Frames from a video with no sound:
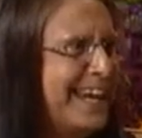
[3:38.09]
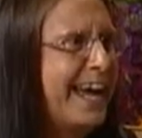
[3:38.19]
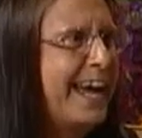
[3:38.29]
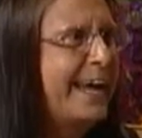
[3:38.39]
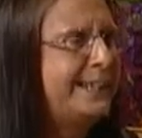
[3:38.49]

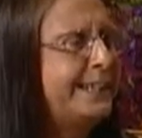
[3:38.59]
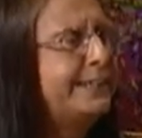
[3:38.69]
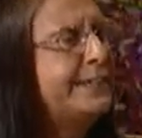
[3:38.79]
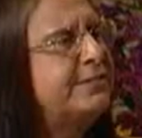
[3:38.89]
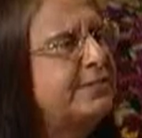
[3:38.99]
And
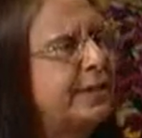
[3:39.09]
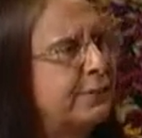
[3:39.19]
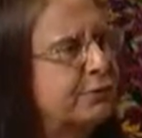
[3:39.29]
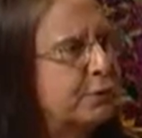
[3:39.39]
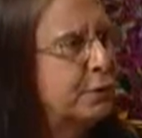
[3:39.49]
in this
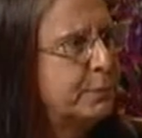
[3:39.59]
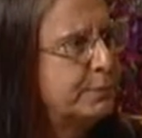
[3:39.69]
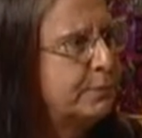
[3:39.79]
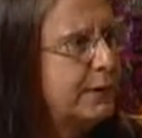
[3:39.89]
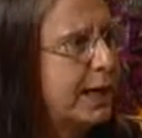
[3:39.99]
classroom,
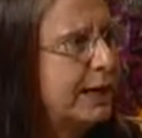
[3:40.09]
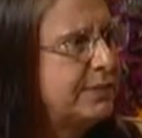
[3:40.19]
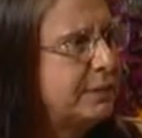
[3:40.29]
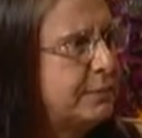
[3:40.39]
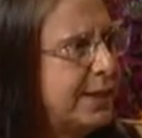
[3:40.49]
as
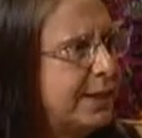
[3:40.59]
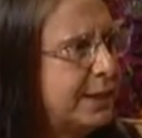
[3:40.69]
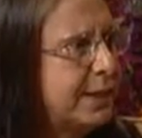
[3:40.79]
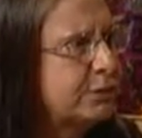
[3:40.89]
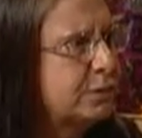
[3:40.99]
in many
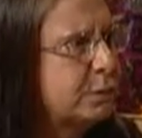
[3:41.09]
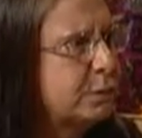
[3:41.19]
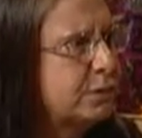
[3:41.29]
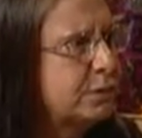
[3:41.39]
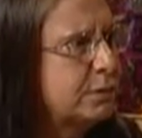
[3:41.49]

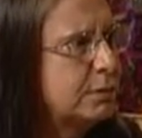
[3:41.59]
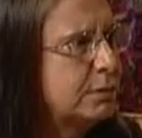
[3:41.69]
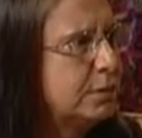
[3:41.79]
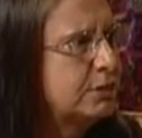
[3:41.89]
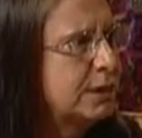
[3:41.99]
classrooms
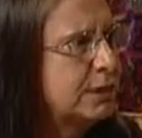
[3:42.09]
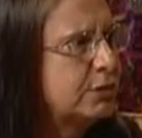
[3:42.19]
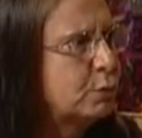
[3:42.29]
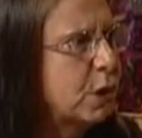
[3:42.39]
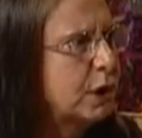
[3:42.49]
using
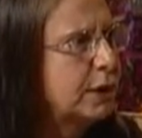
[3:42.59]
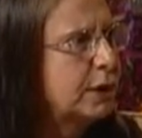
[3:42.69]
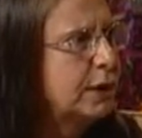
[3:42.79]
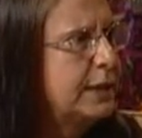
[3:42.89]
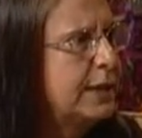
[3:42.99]
this work,
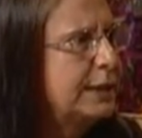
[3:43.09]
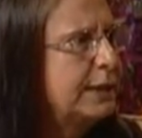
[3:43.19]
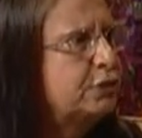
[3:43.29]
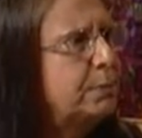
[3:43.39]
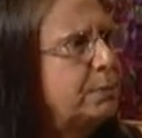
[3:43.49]

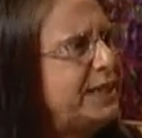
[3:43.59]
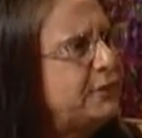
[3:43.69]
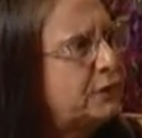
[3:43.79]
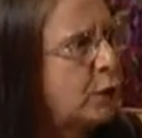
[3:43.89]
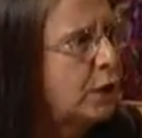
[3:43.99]
there's a
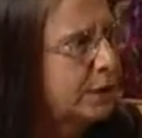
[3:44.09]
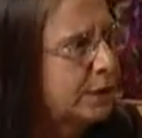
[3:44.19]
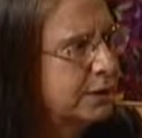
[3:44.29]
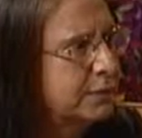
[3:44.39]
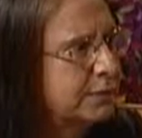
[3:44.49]
peace corner.
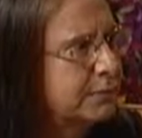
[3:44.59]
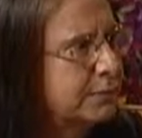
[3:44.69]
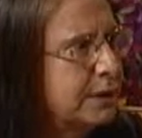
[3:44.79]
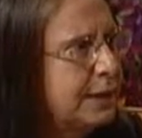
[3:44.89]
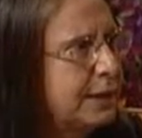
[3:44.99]

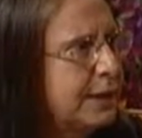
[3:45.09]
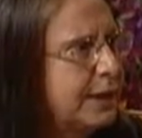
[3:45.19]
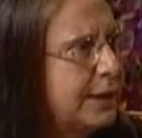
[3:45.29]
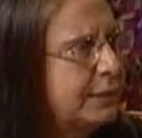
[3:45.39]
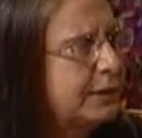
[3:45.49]

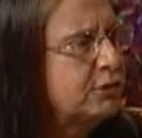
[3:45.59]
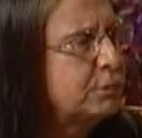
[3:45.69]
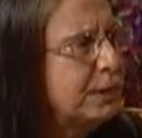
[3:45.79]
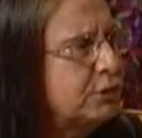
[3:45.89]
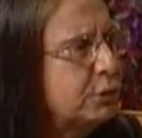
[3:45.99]
Now this
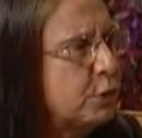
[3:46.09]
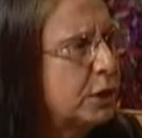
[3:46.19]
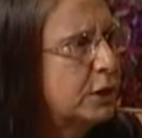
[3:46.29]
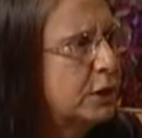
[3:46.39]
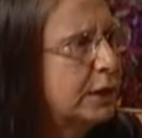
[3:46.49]
peace
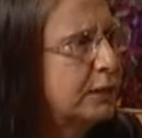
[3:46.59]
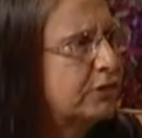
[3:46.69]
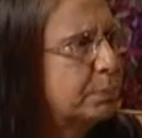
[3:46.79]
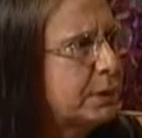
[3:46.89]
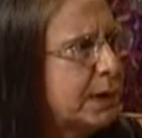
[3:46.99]
corner is
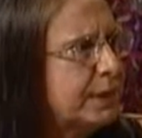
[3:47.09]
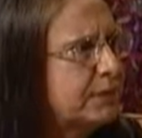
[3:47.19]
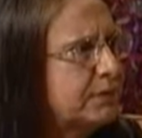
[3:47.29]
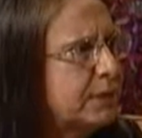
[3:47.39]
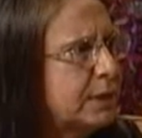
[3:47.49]
a
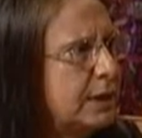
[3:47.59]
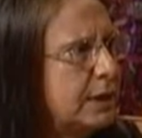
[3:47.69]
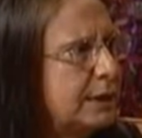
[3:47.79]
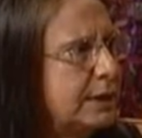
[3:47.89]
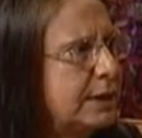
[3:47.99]
place
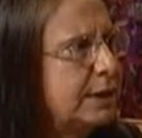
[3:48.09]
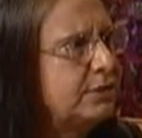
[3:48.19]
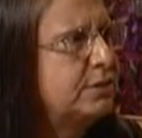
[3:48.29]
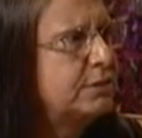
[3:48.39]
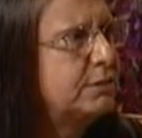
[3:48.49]
that it
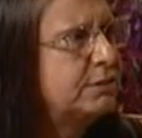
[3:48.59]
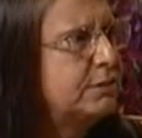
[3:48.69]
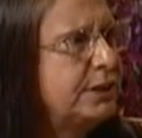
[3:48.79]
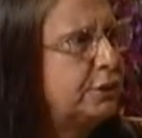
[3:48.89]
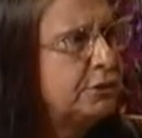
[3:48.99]
isn't
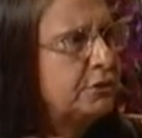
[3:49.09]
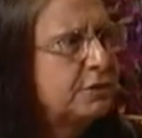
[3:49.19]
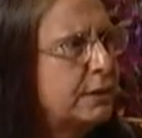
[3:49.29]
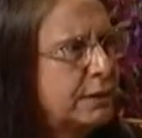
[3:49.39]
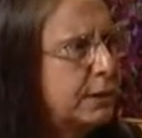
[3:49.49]
teachers
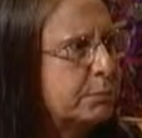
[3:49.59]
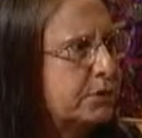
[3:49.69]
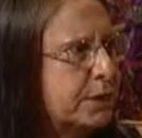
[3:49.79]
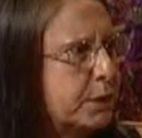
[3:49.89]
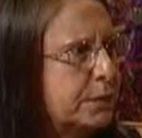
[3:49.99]
tell them to
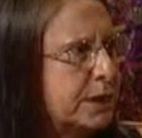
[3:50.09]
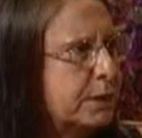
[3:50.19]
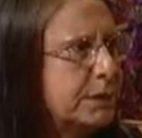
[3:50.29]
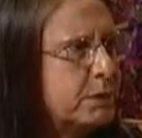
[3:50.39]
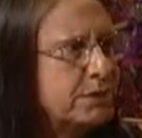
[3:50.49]
go there
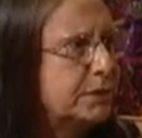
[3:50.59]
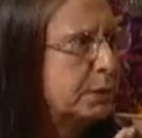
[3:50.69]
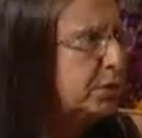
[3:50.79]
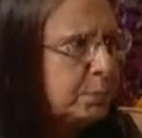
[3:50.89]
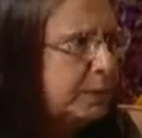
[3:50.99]
because they're
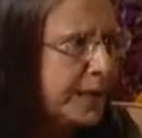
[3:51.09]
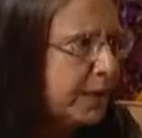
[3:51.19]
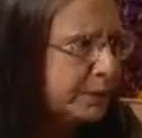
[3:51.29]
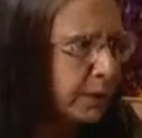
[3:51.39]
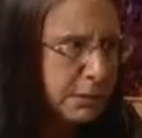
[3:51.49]

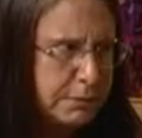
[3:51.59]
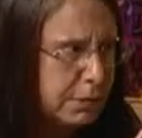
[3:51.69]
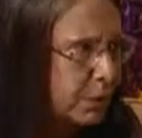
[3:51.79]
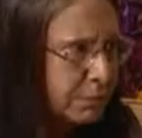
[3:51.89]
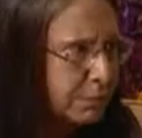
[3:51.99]
misbehaving. No.